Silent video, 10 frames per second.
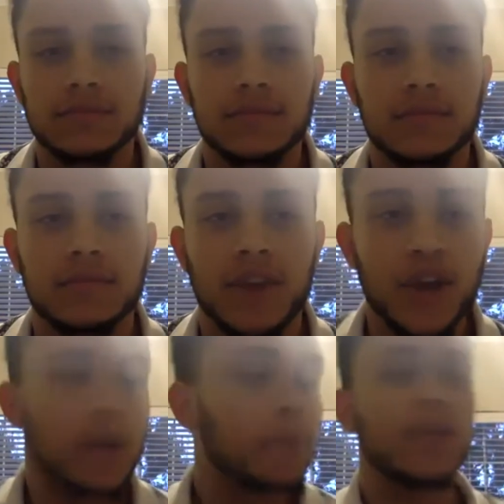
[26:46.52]
Right? You're
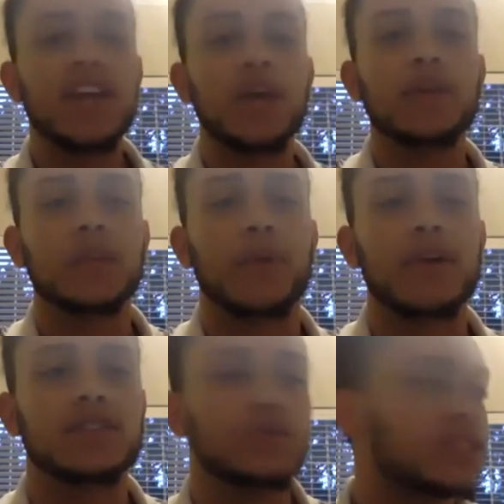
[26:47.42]
competing with the
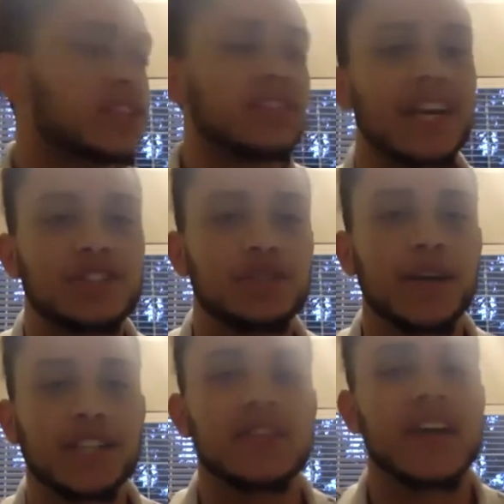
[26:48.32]
person who sits next to you
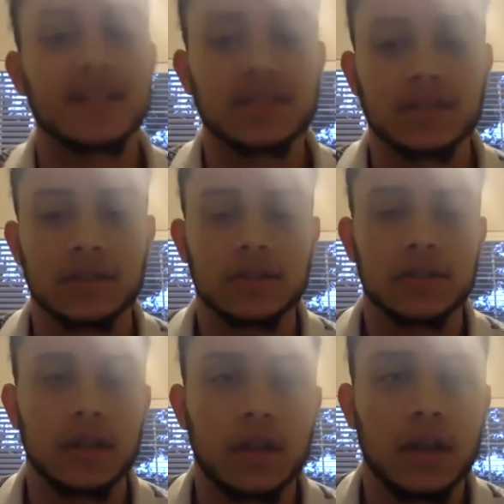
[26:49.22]
at your desk.
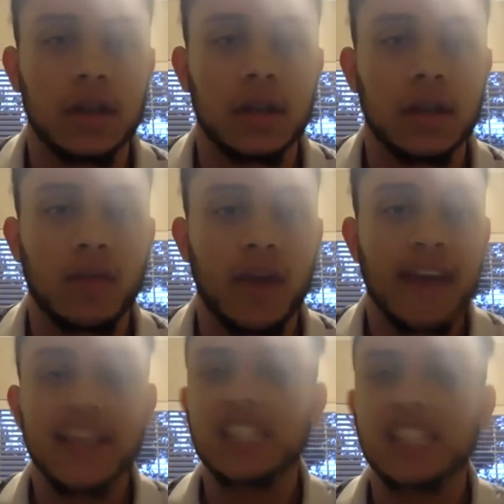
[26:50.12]
Right? In
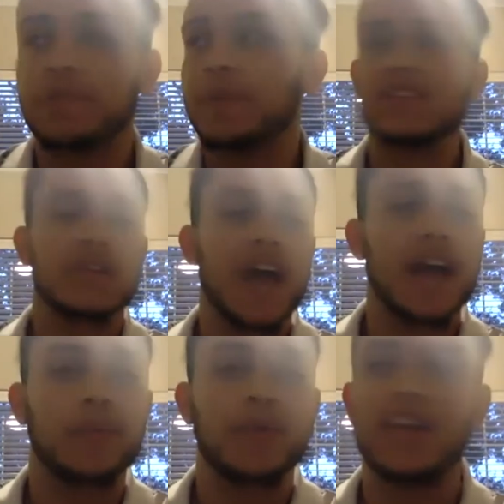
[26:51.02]
this business, you're not
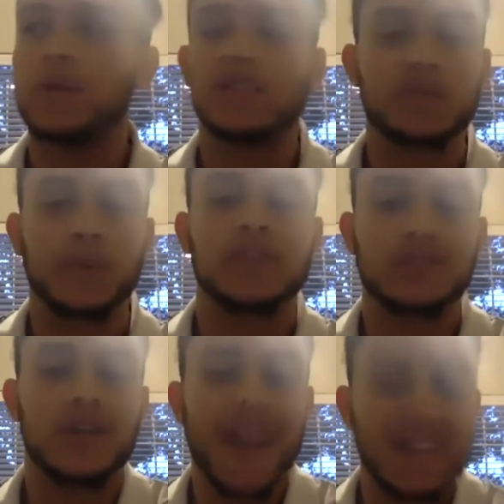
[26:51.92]
competing with this person.
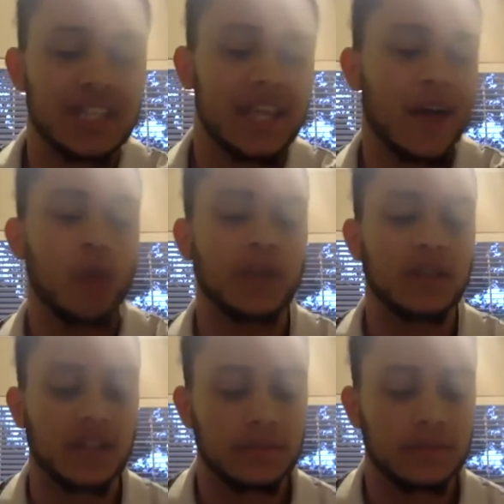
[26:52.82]
You're actually helping them.